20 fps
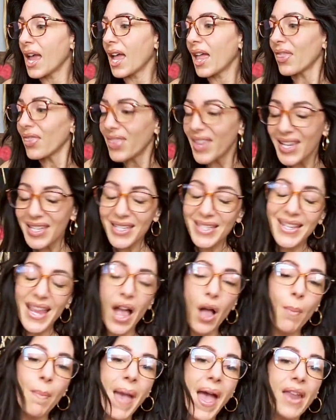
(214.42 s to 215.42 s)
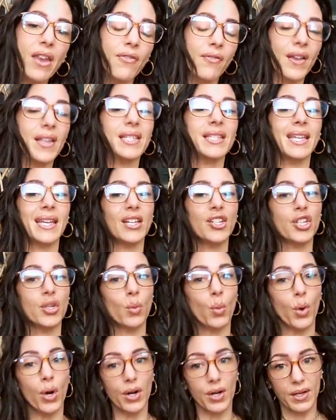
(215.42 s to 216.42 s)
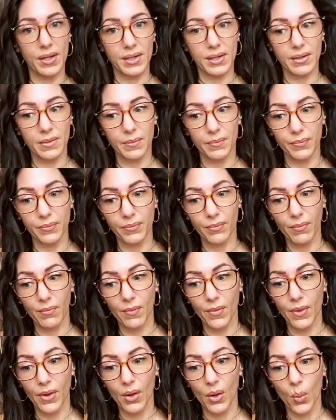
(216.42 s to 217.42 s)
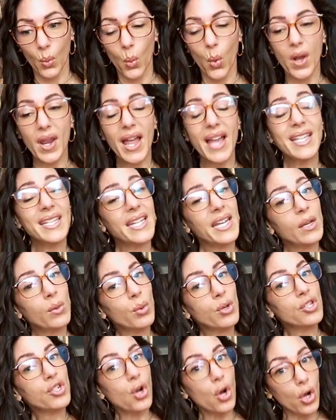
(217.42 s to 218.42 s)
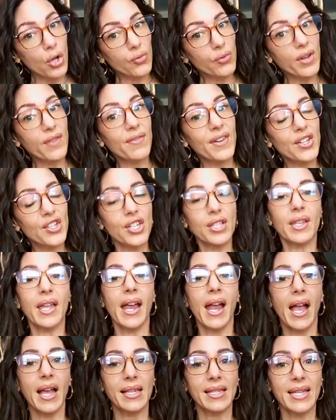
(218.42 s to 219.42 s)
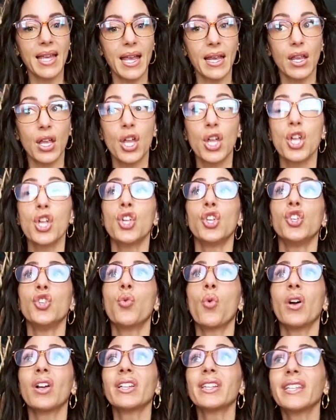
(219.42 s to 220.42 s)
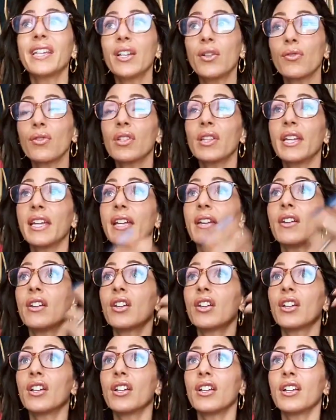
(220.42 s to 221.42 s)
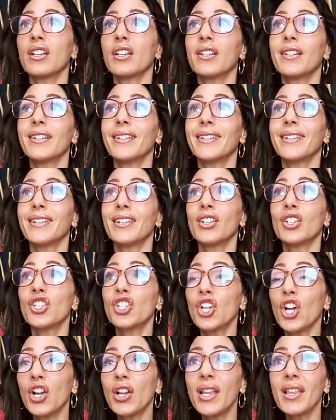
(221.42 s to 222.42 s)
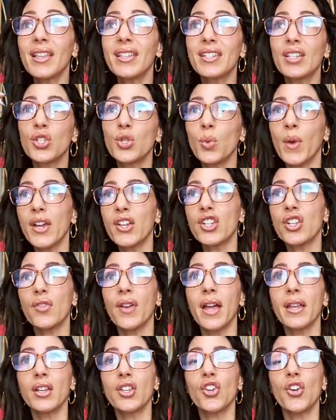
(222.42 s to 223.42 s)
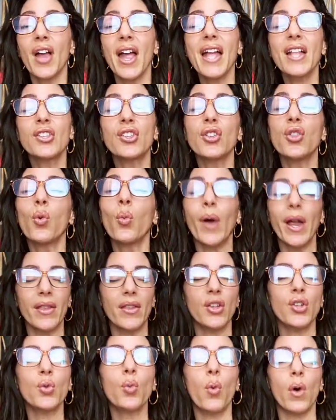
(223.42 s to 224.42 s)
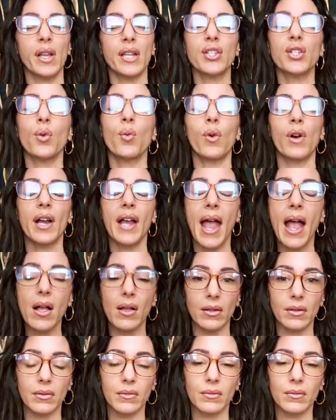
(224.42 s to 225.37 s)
This is how manifestation works. What I did was called revision. Like I said, you are literally turning the situation around in your head to the way that you want it to work out.